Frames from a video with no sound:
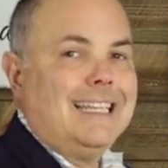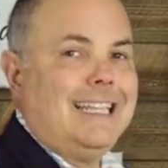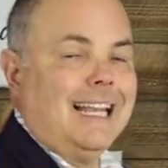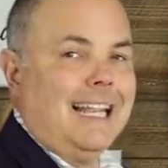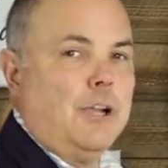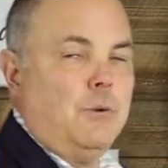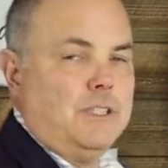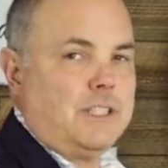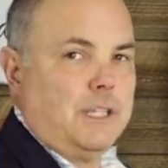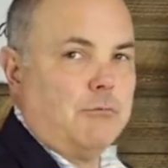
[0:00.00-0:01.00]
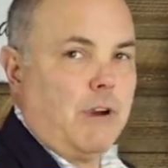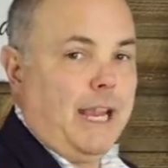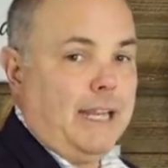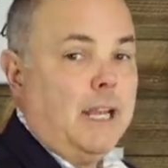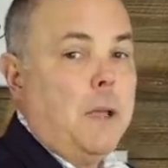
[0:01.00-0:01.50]
delinquency
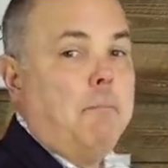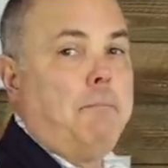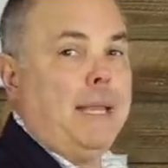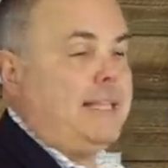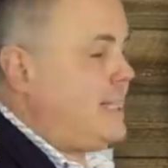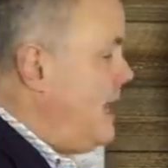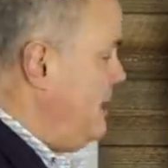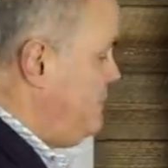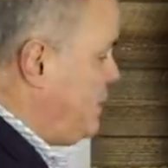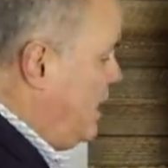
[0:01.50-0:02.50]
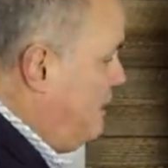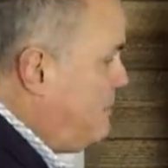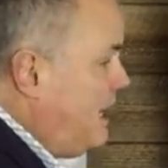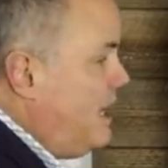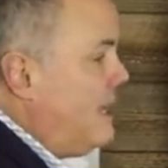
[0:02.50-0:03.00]
rate. Big time
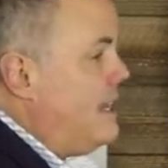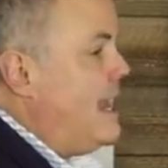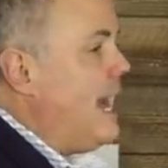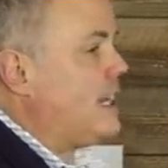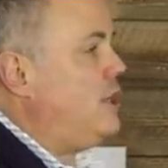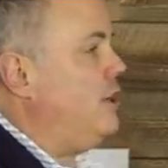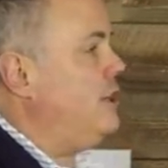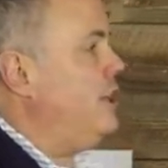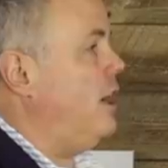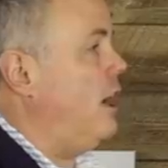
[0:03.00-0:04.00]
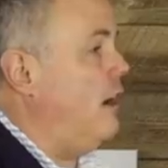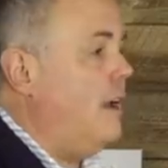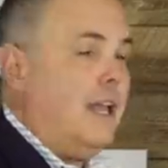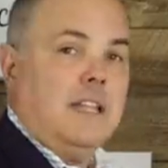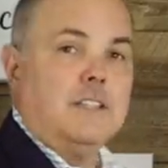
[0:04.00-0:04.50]
jump, not good at
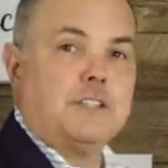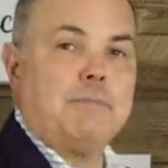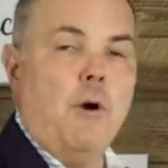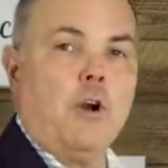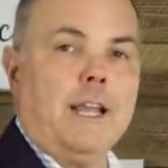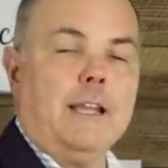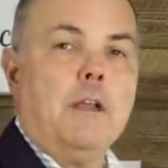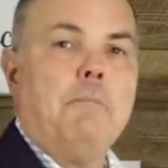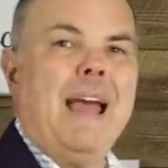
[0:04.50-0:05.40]
all. This morning,